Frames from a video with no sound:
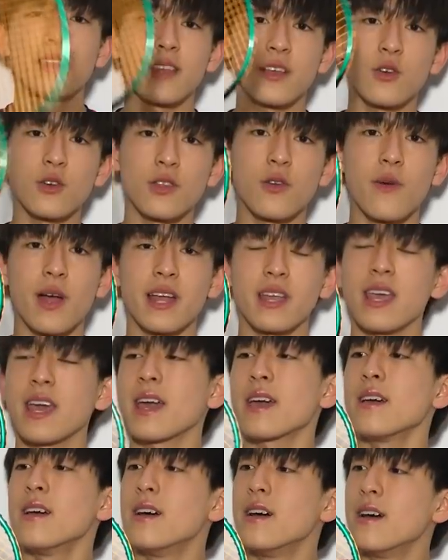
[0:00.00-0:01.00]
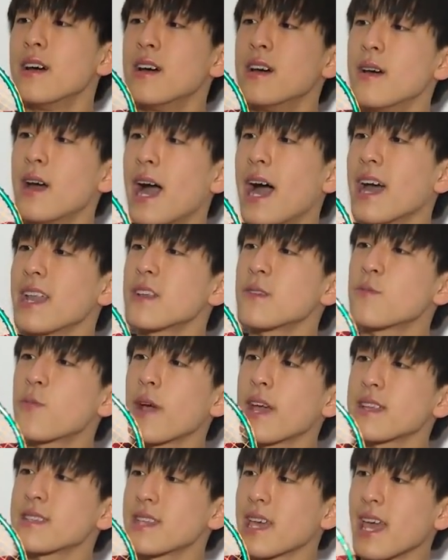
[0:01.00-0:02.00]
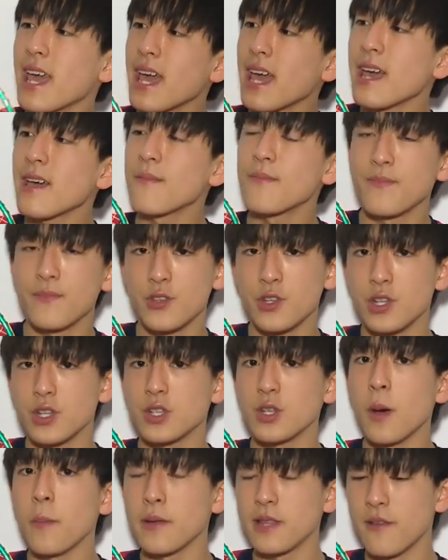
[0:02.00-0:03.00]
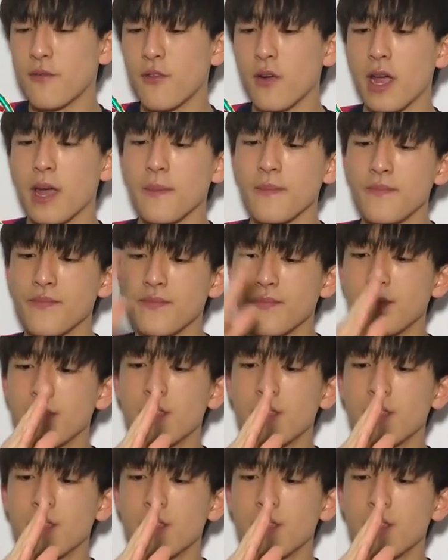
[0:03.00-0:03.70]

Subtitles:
they got the racket, added weights here to the top of the frame,